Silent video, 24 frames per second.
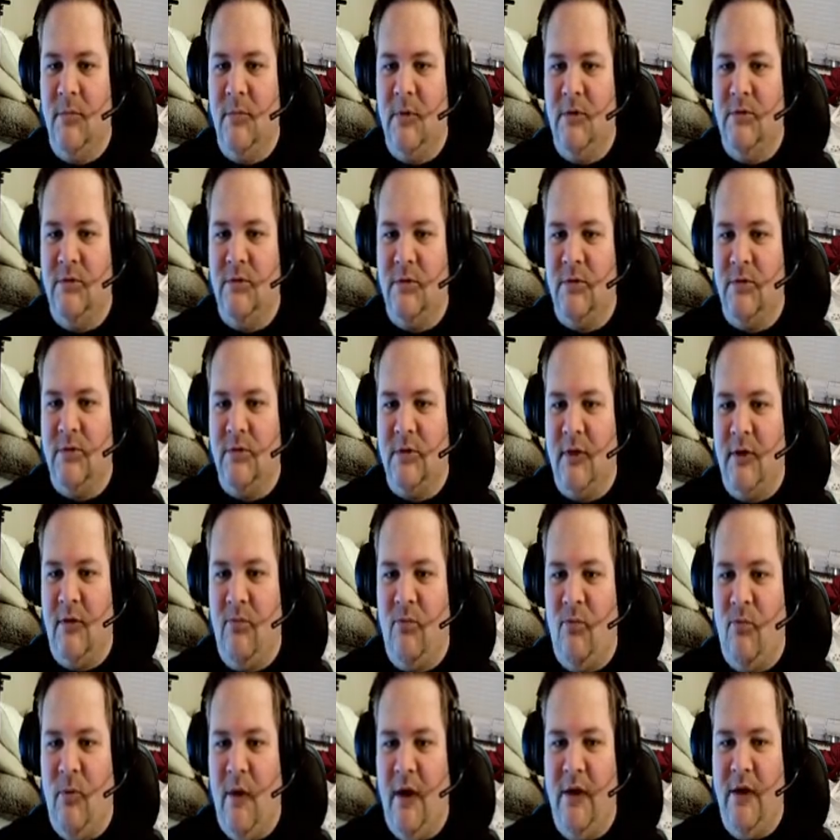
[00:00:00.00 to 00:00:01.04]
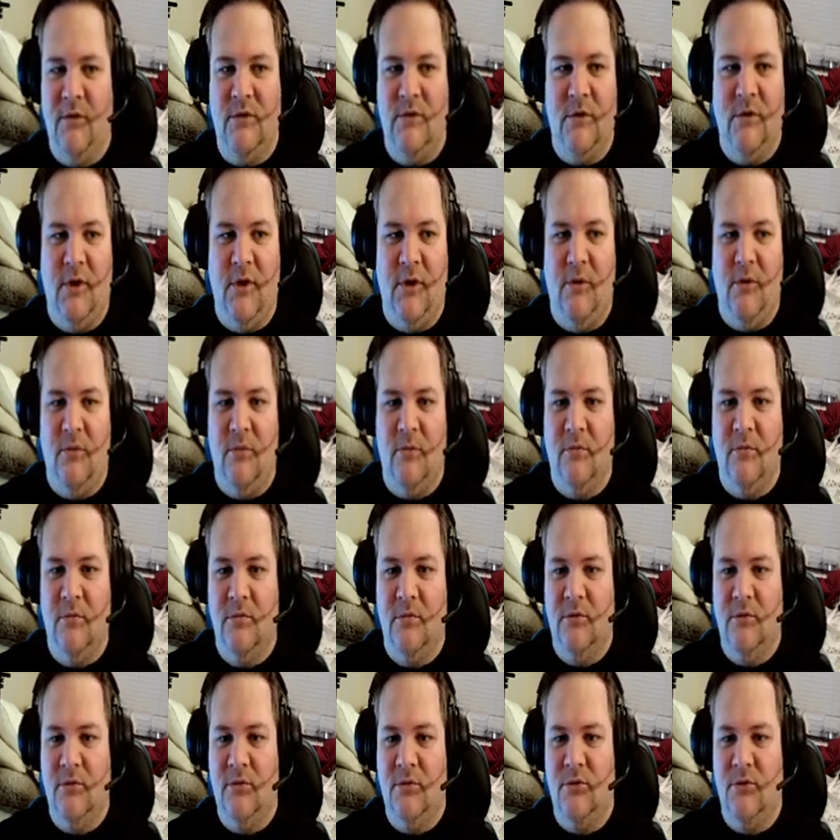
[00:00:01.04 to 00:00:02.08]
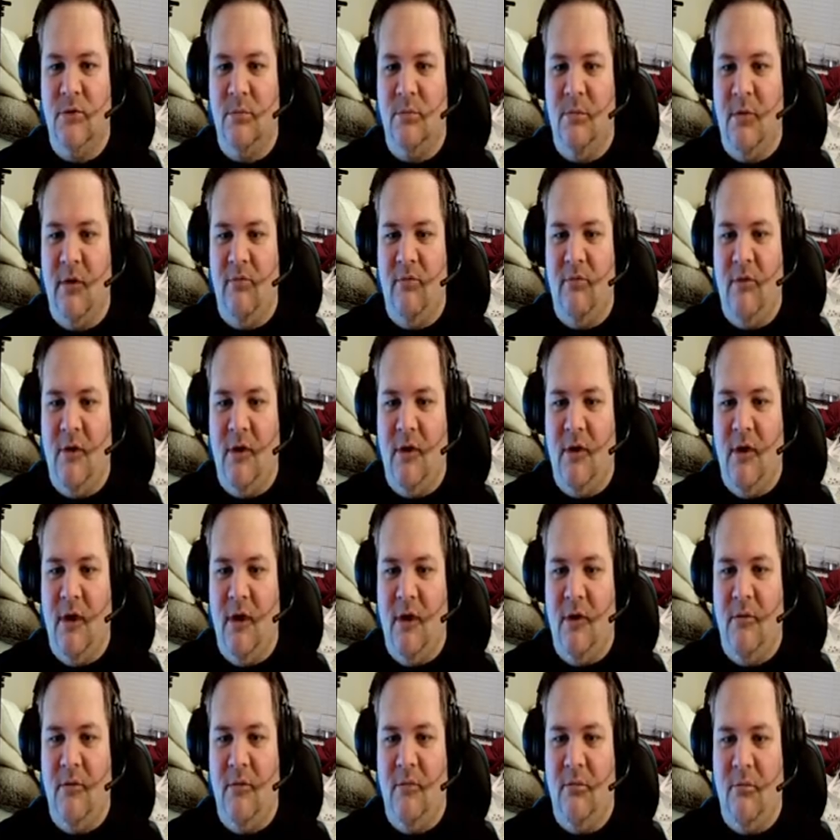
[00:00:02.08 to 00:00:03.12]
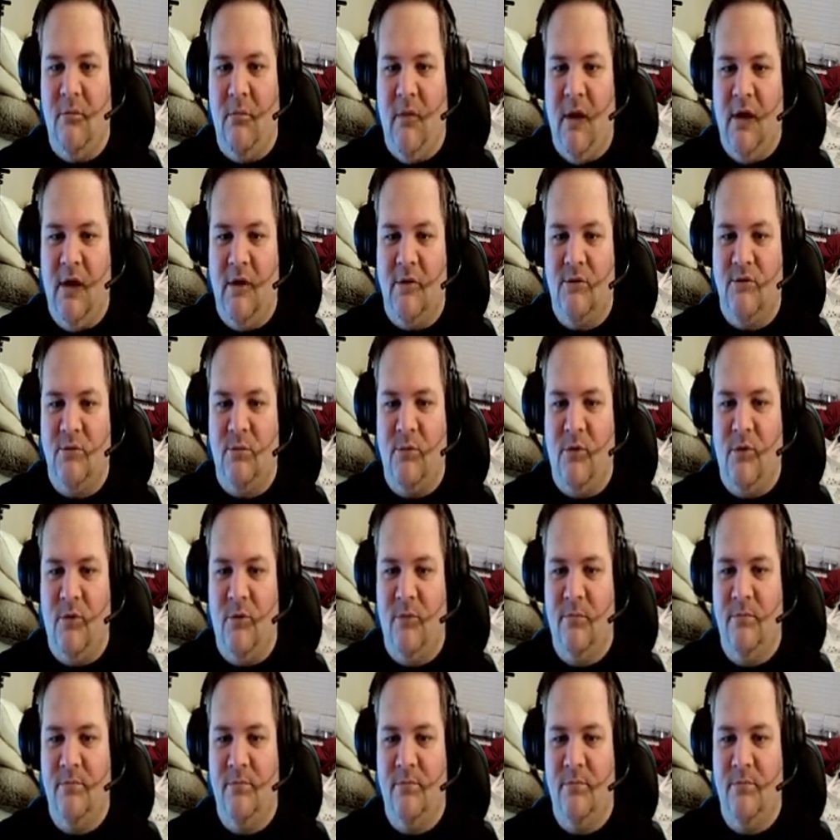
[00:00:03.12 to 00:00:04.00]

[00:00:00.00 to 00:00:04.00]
So stuff white to you should be very manageable.